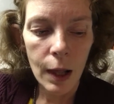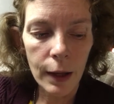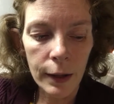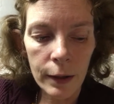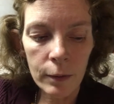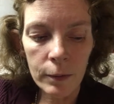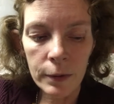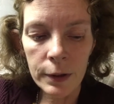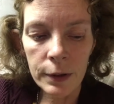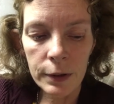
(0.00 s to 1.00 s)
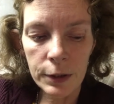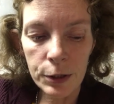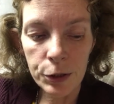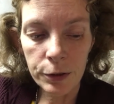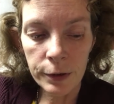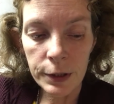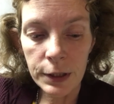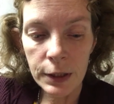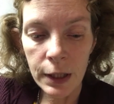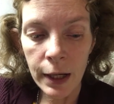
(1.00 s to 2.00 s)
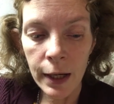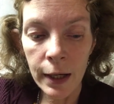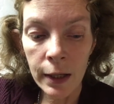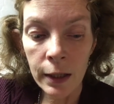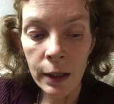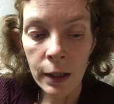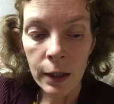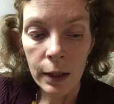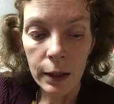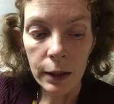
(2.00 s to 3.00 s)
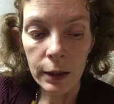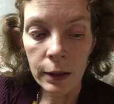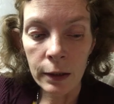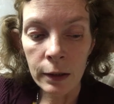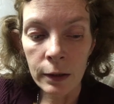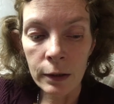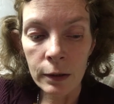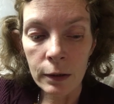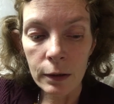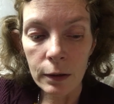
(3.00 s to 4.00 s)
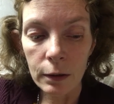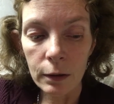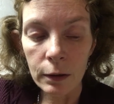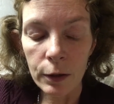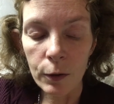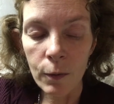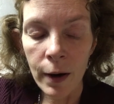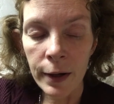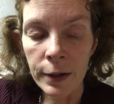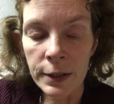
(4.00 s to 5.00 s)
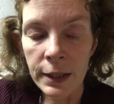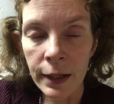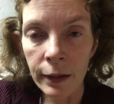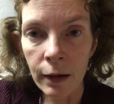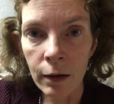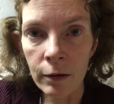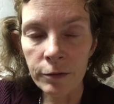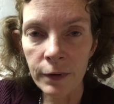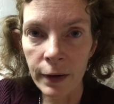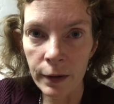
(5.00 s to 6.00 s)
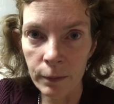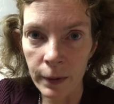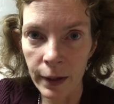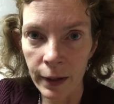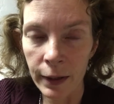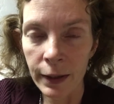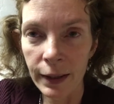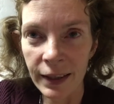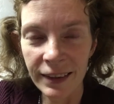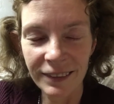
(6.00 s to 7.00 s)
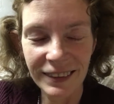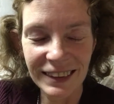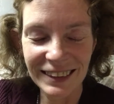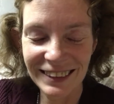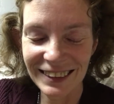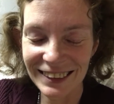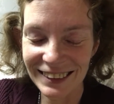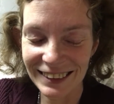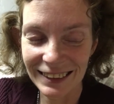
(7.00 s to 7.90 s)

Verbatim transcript: and I wore it to church today, and the choir sang "I'll Fly Away," and it was just,